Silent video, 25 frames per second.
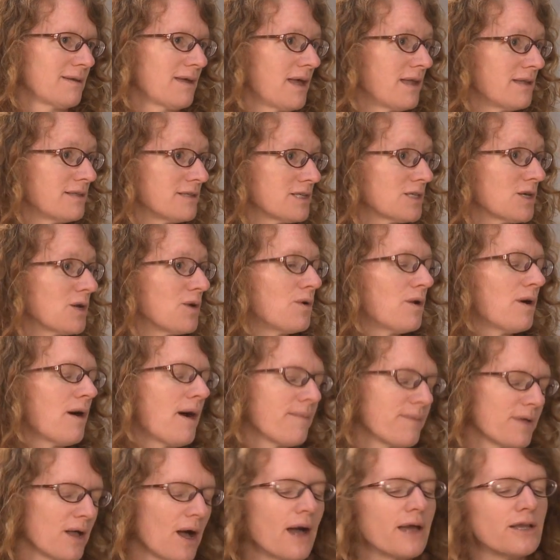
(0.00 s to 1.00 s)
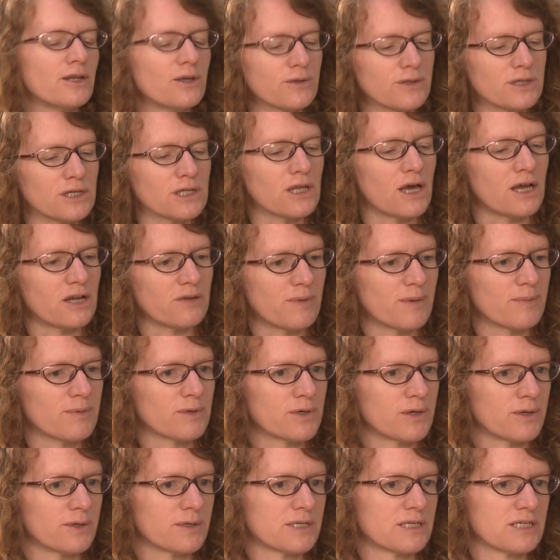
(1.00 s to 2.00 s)
And so, I mean, I know that a lot of
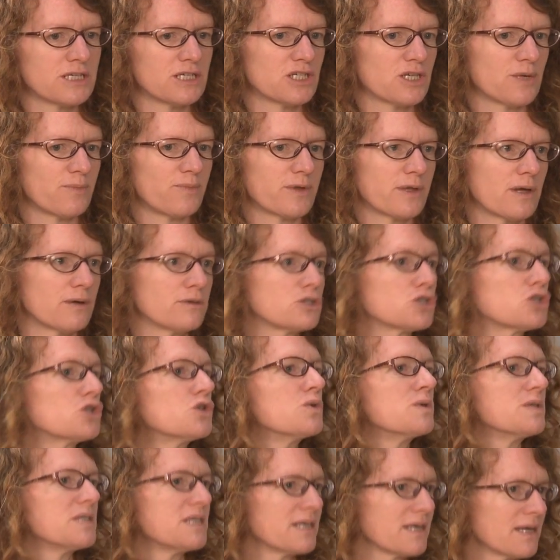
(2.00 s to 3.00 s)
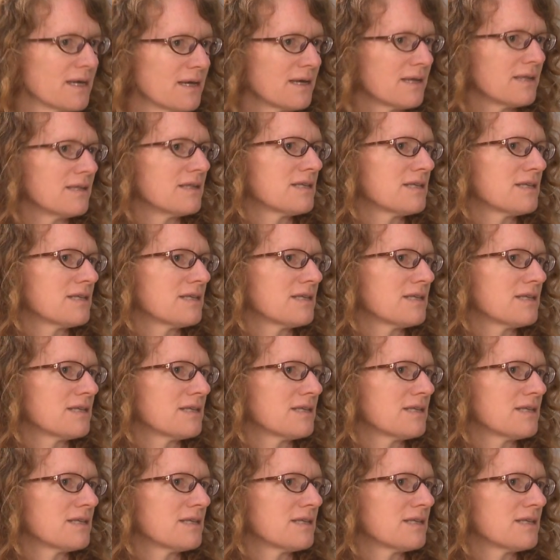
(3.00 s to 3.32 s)
people go to CEGEP without choosing it,